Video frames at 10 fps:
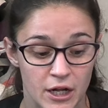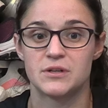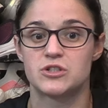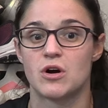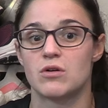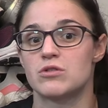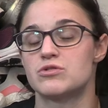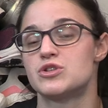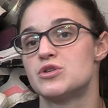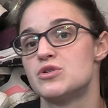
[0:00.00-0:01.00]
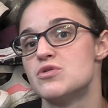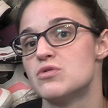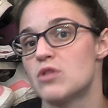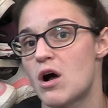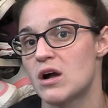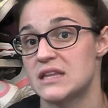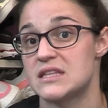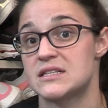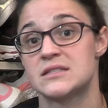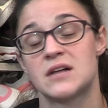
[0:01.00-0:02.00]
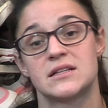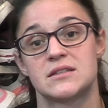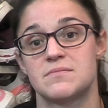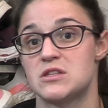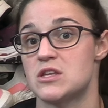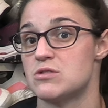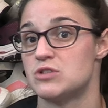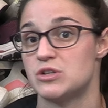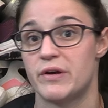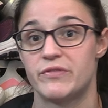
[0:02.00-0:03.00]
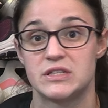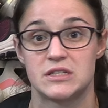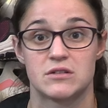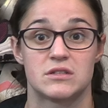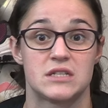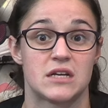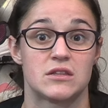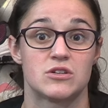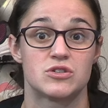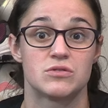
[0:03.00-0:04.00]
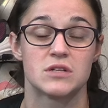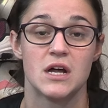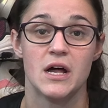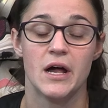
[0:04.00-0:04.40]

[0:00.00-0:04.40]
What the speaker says: But don't go too long, and this is not something that you do every single day in these shoes.